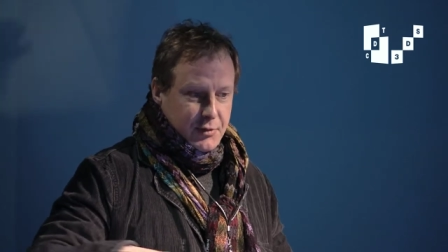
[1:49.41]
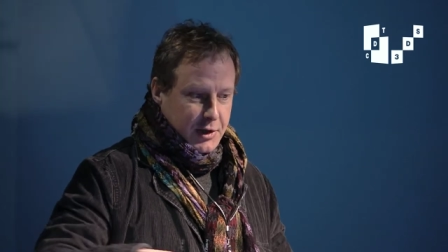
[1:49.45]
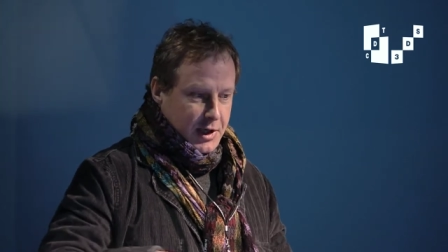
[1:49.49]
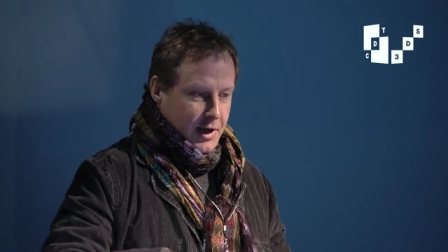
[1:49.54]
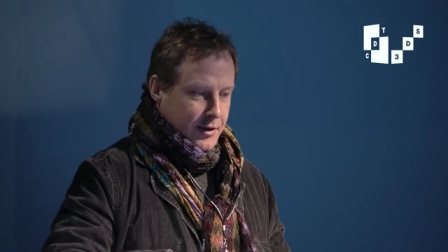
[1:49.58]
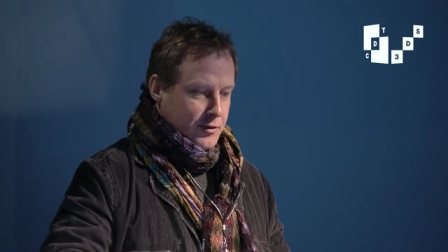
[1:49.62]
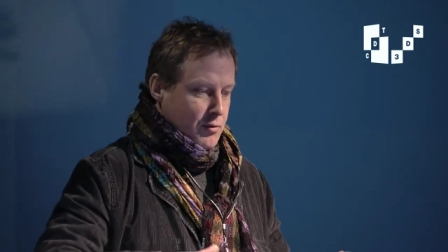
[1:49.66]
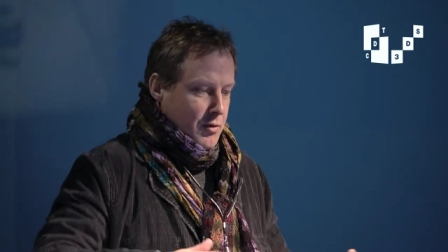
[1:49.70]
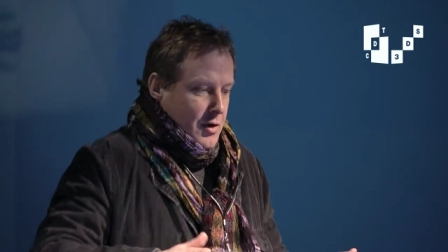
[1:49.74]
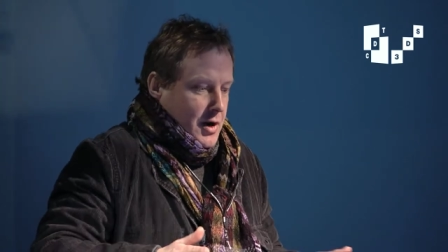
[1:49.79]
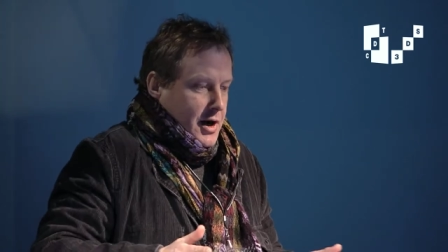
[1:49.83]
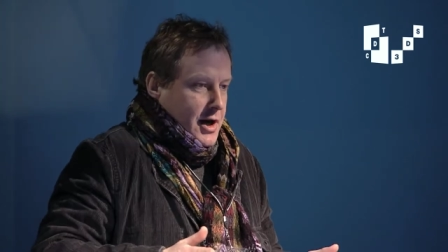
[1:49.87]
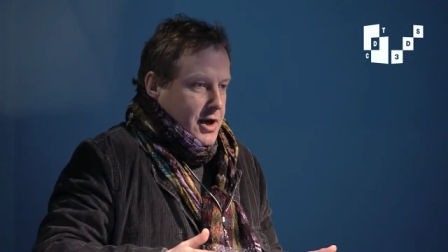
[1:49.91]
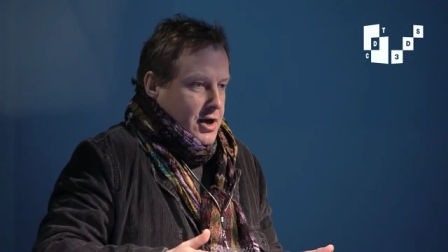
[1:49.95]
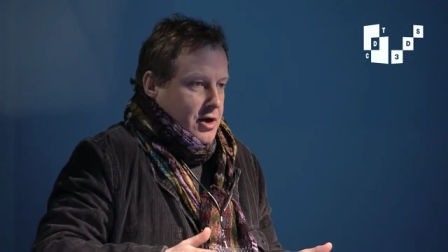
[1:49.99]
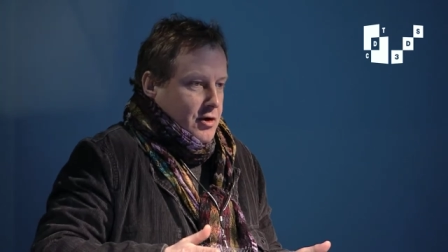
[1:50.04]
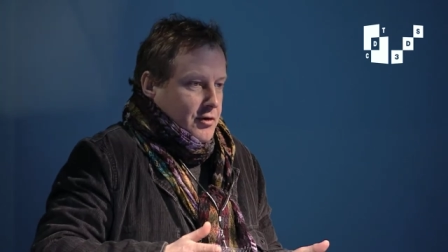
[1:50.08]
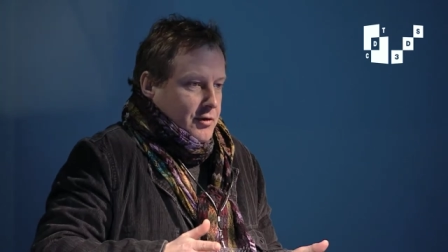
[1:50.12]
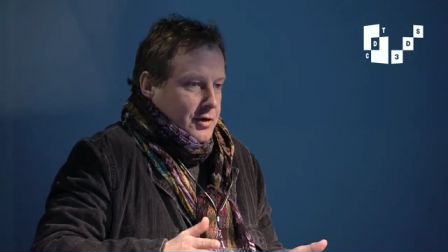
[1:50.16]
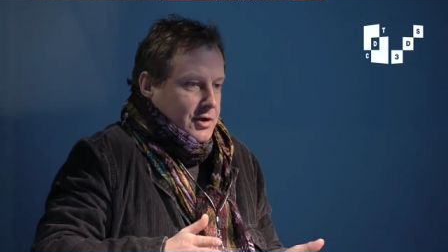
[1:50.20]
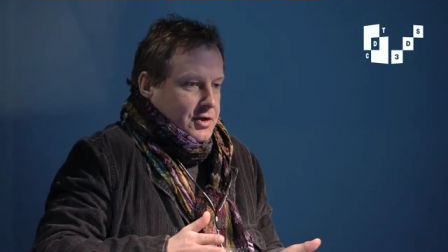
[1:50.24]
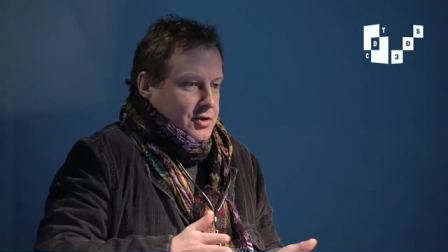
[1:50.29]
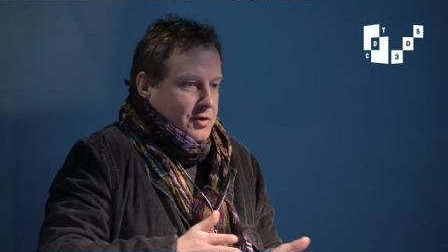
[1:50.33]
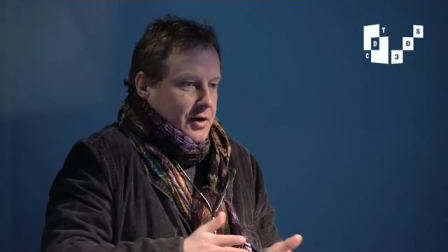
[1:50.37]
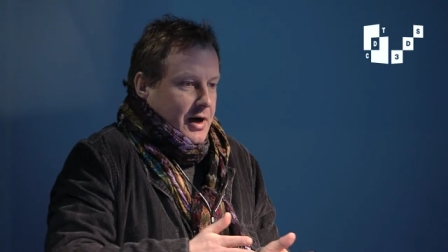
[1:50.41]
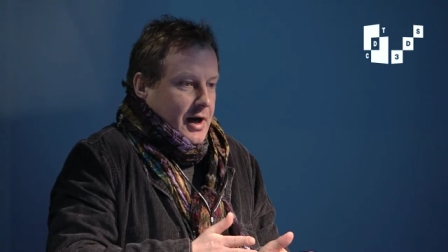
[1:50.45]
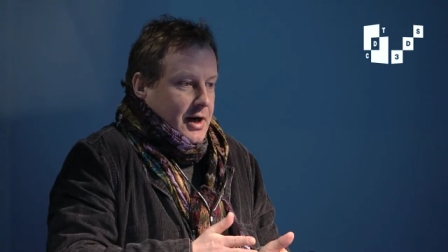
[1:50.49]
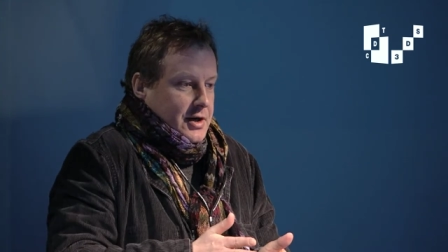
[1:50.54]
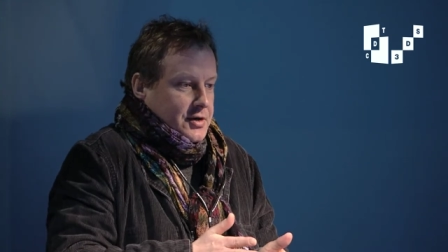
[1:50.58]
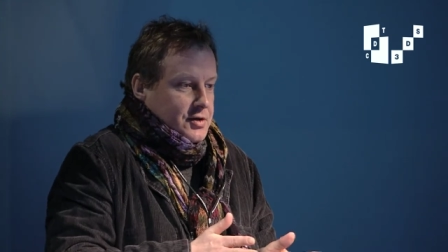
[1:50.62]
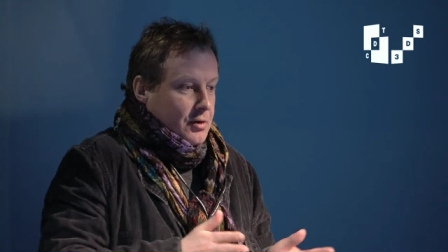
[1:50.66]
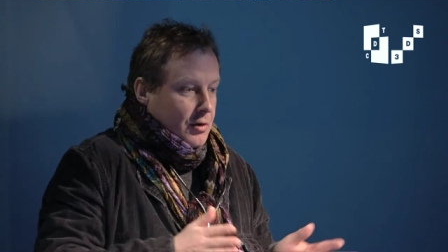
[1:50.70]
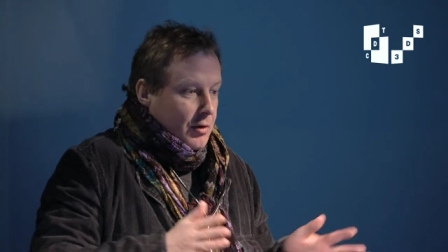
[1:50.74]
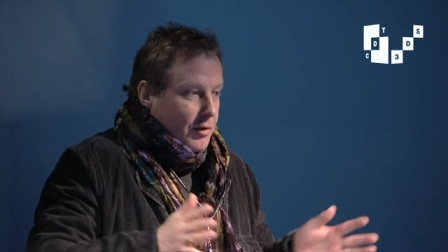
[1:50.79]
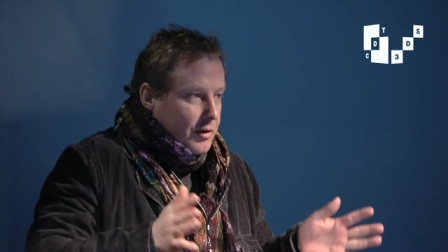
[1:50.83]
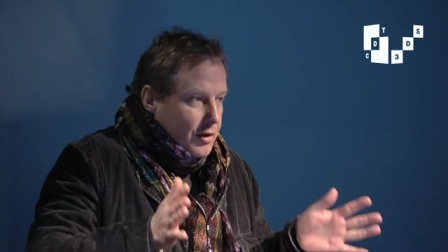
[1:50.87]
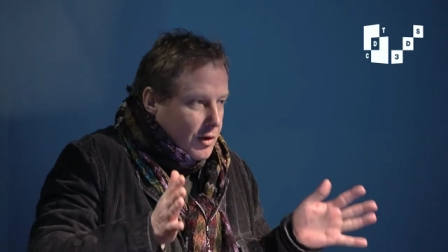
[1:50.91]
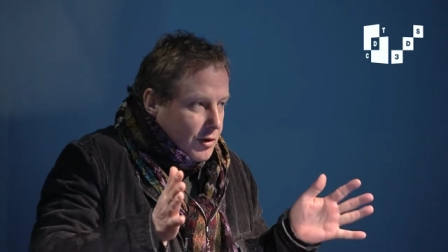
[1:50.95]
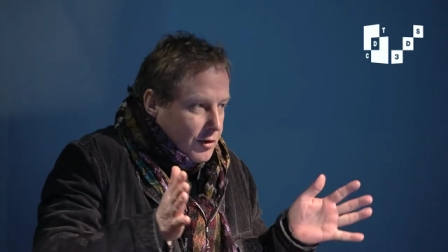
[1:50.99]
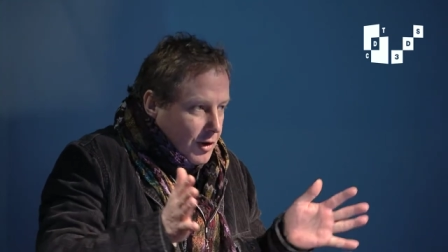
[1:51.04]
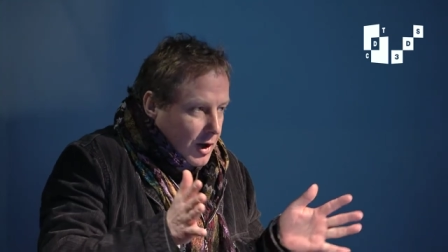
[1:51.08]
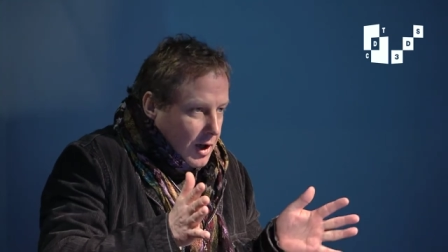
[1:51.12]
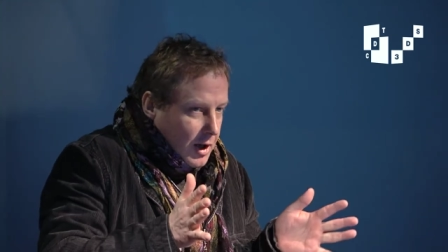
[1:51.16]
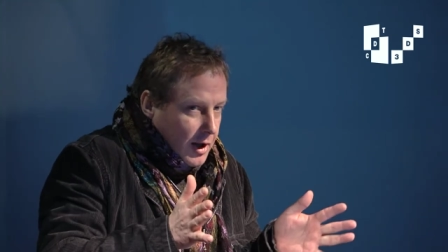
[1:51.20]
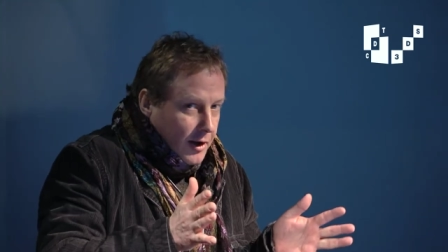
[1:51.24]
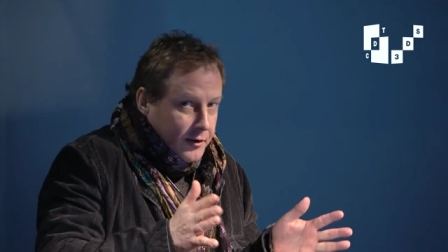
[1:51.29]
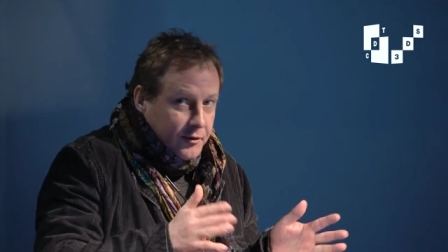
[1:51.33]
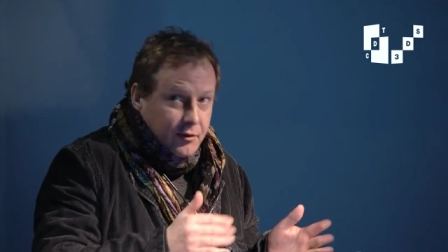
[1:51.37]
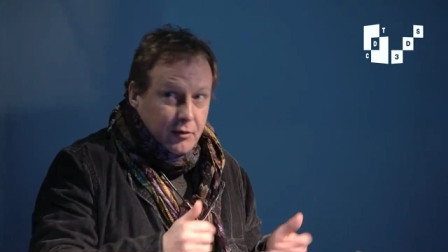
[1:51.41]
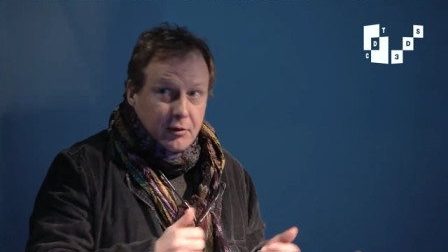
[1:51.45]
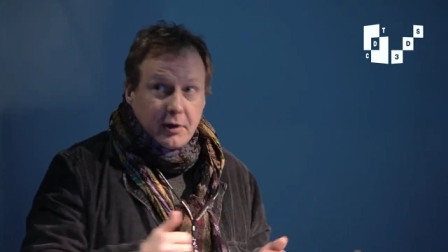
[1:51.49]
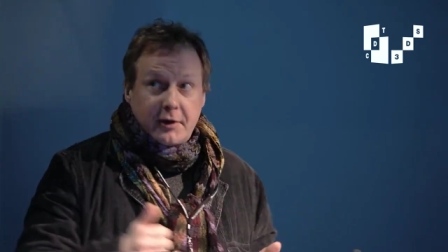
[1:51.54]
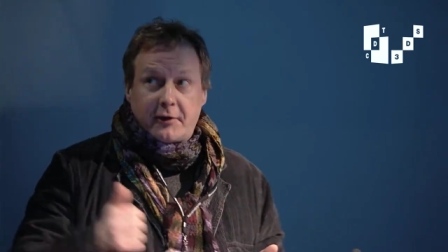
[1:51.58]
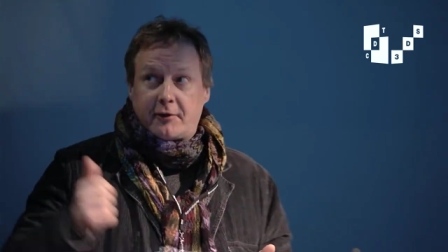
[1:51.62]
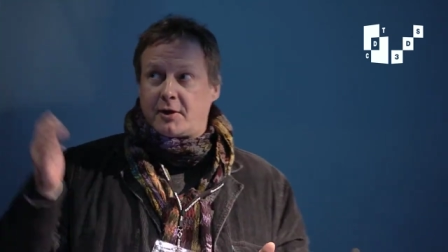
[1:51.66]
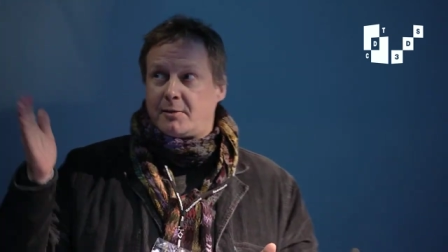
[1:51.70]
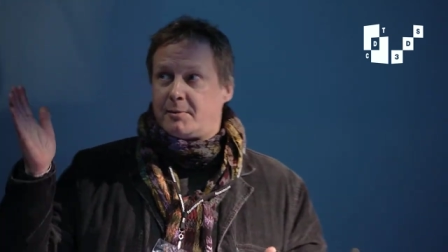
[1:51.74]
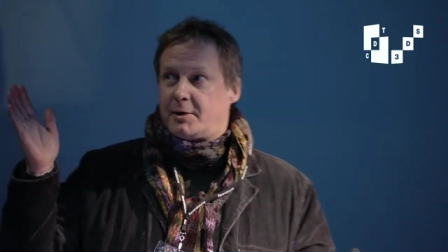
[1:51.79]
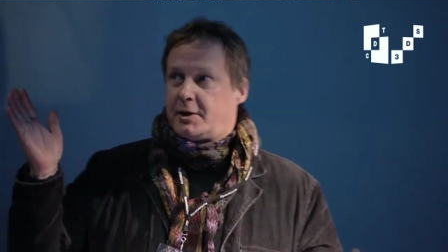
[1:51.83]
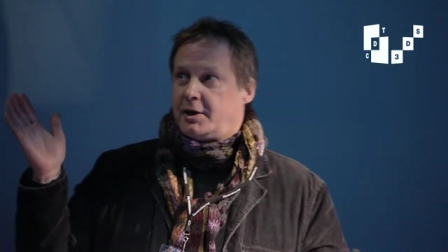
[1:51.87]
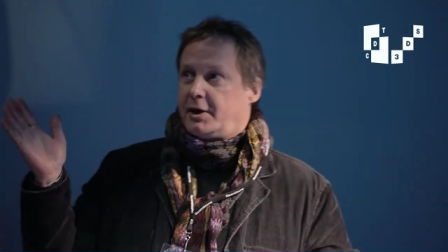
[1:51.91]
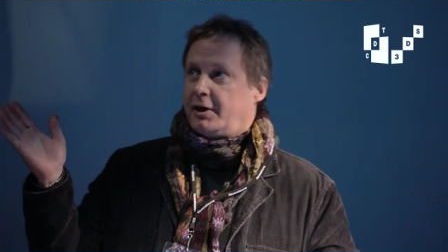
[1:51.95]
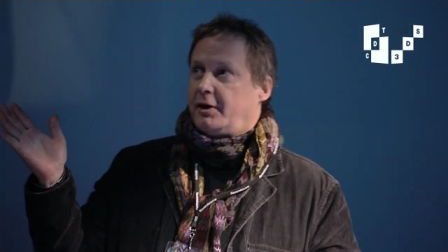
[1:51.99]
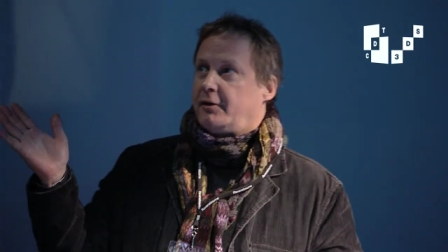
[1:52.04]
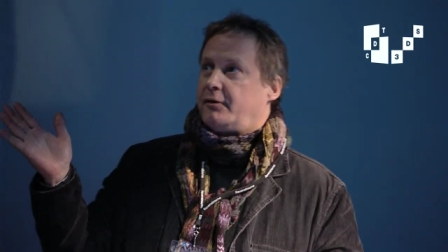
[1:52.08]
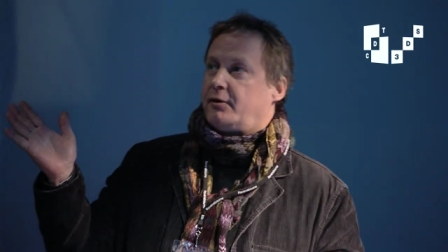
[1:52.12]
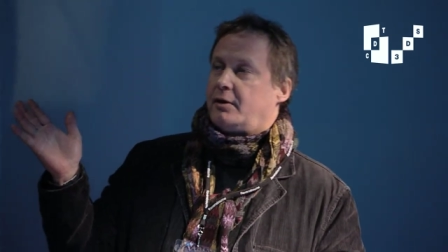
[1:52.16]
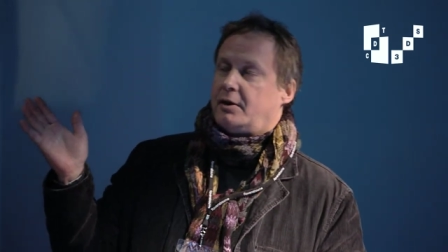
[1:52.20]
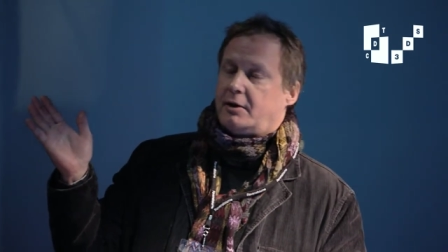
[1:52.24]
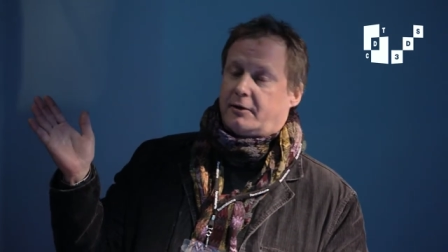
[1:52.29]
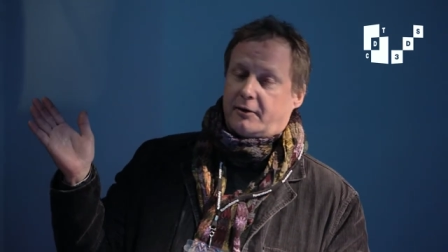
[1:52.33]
you know, the wider your interaction or you're closer in some of these,